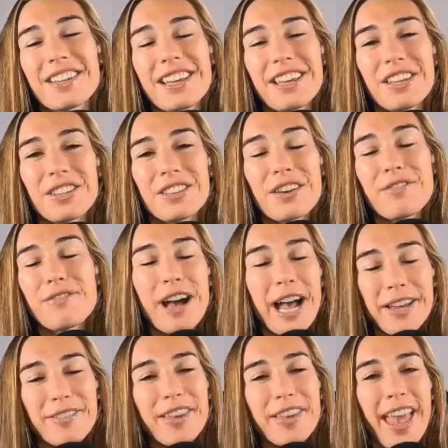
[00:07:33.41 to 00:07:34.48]
the
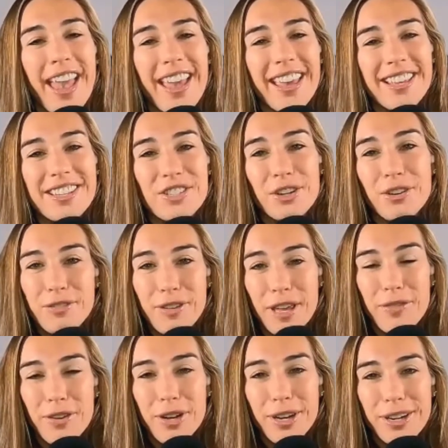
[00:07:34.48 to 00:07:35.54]
5K is your
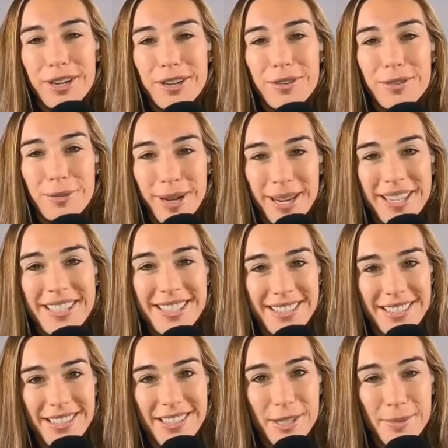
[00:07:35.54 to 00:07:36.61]
favorite race
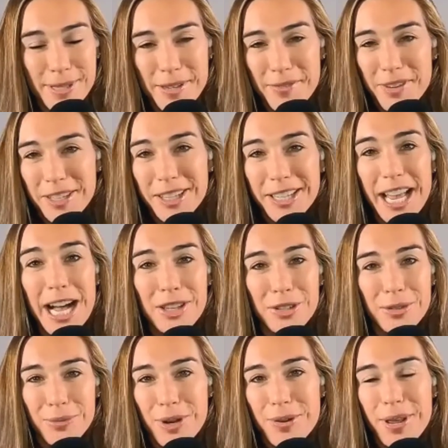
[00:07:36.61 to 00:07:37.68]
distance, specifically on
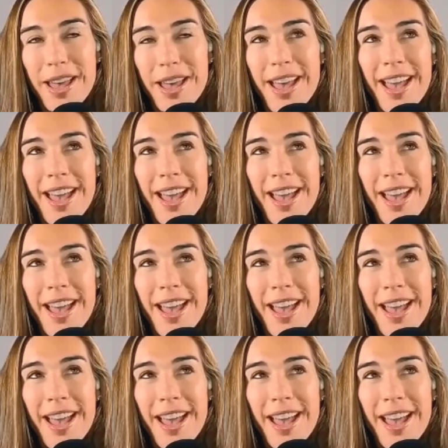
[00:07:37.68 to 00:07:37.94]
the road.